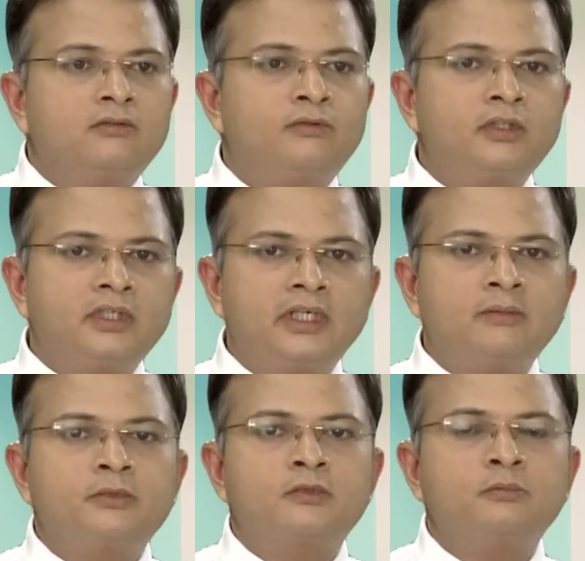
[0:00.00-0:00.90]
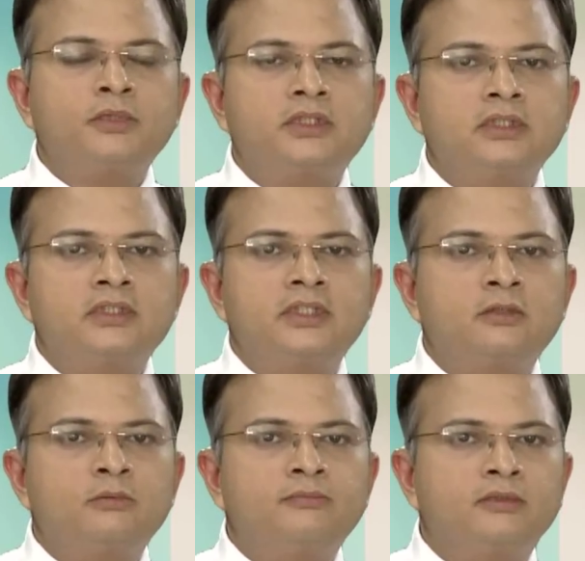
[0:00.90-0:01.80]
For the laparoscopic surgery
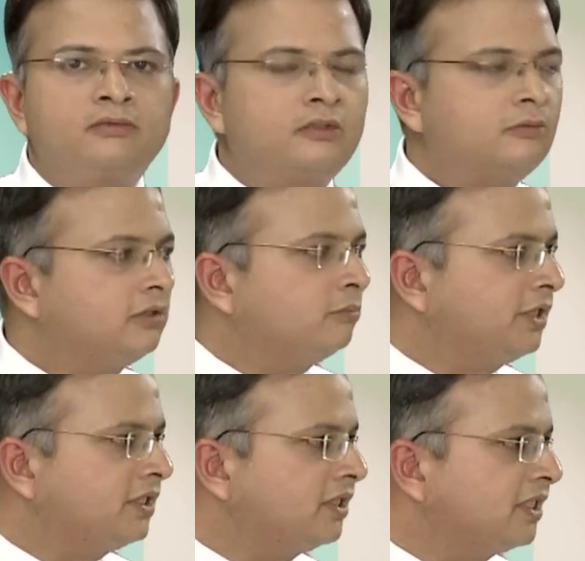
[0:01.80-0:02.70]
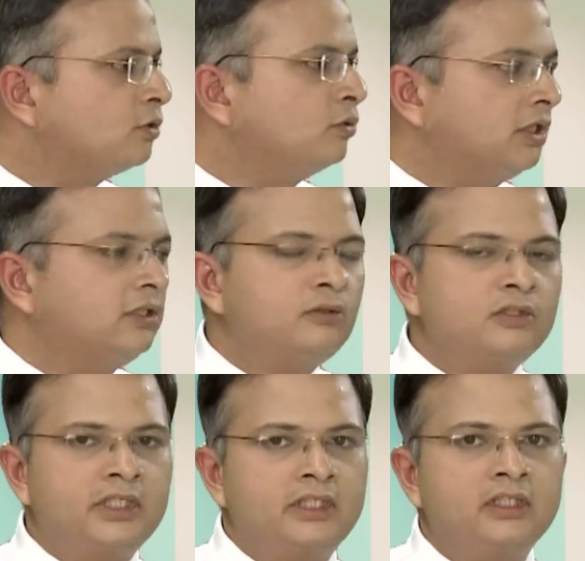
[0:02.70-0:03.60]
to be performed, the patient has to undergo
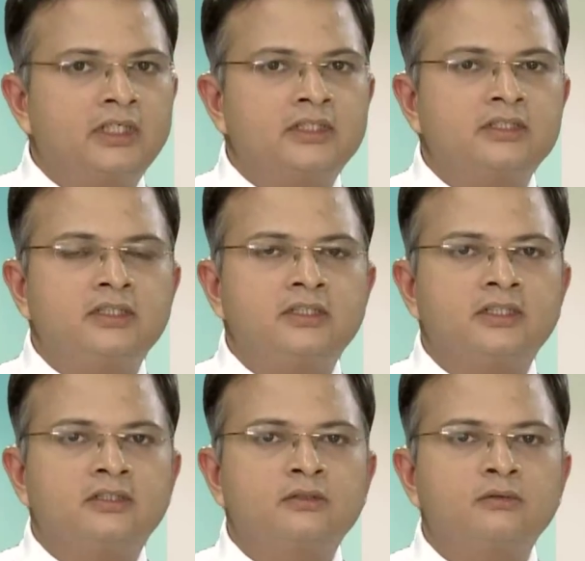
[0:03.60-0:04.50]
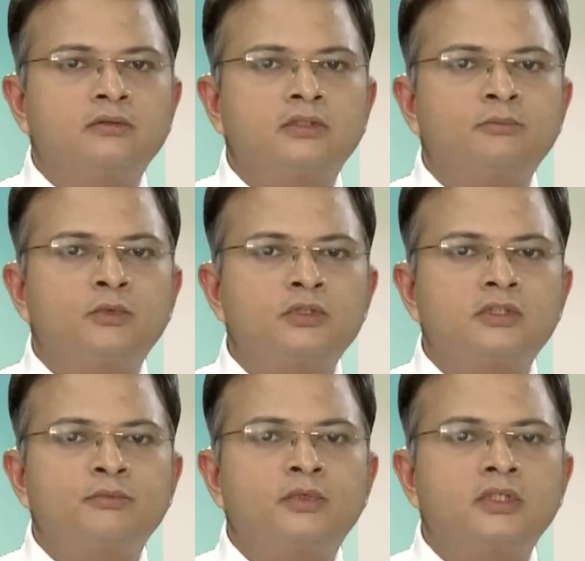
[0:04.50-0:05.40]
general anesthesia. So the
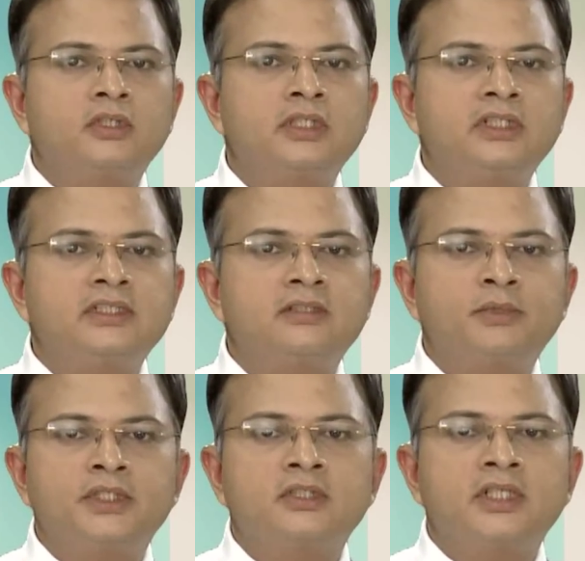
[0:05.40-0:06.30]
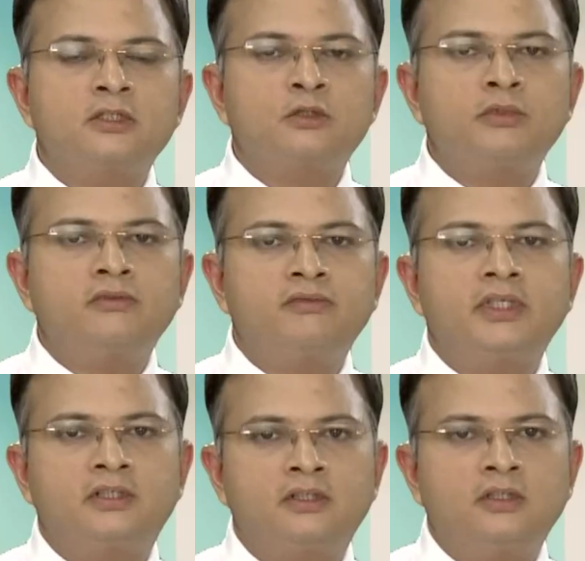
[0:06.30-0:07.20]
most important thing is the patient has to be
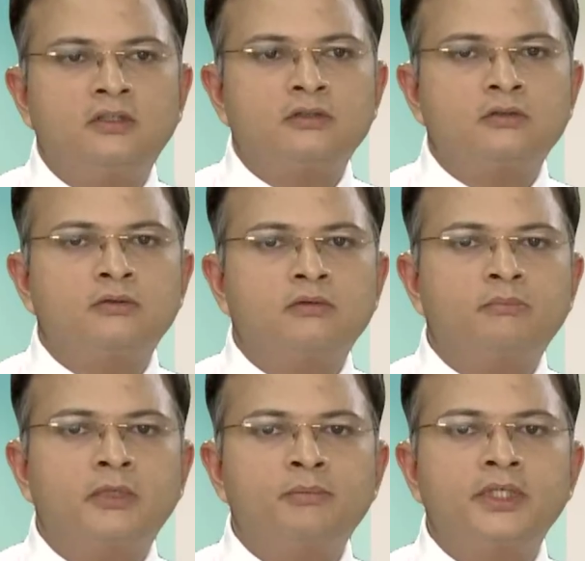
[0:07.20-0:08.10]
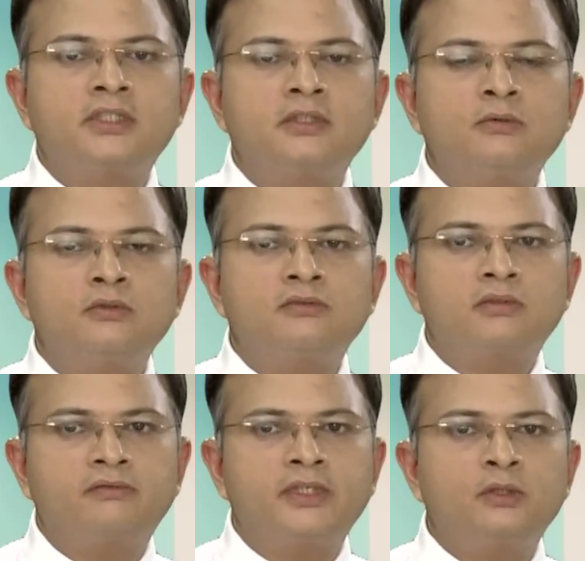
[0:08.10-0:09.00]
fit. So a patient who is
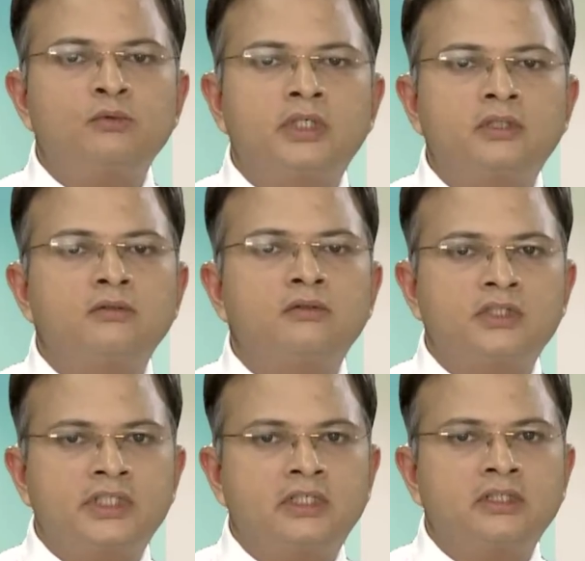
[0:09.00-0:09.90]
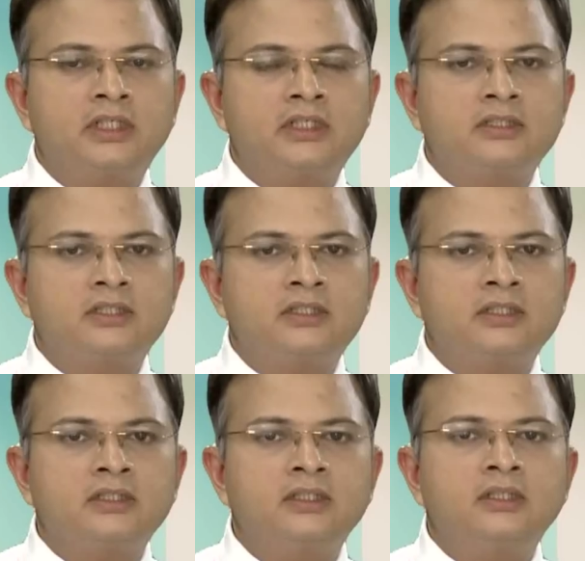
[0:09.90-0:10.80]
fit to undergo a general
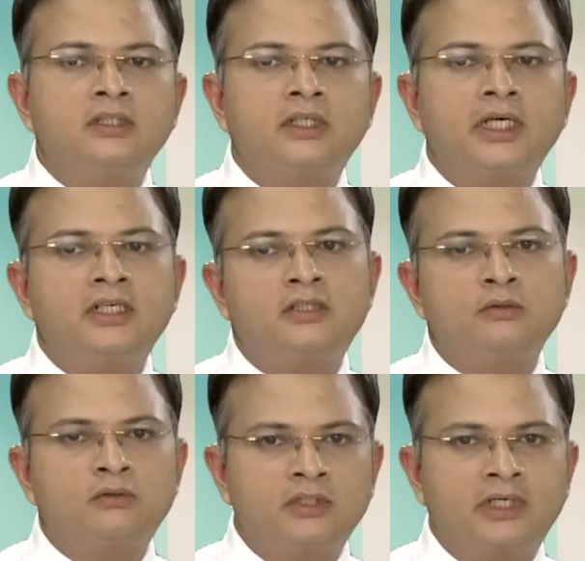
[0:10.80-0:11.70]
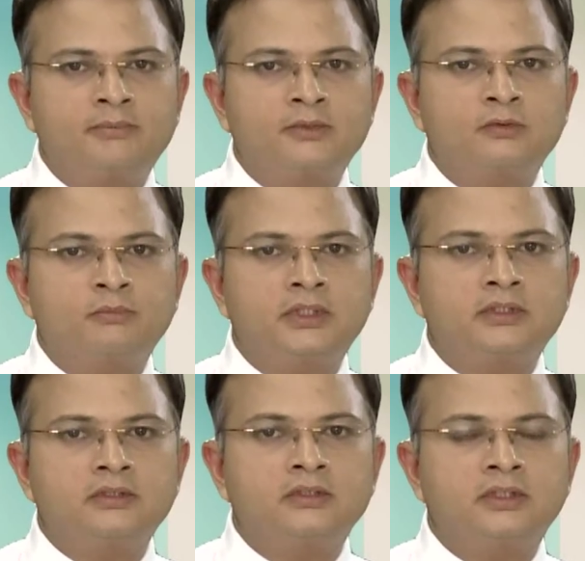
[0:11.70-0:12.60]
anesthesia can undergo a laparoscopic
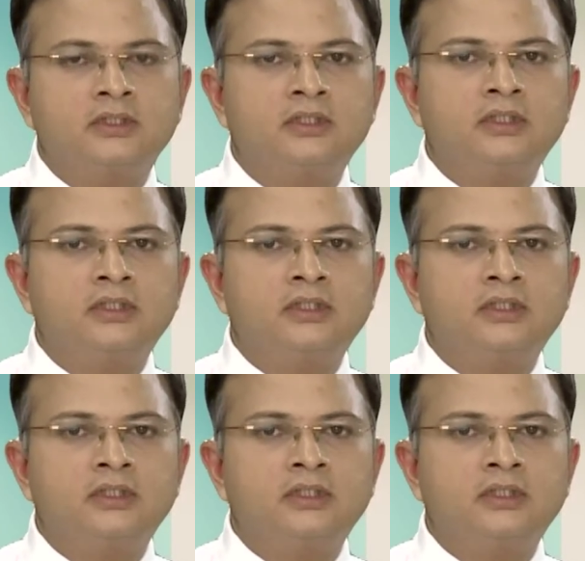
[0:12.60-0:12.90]
surgery.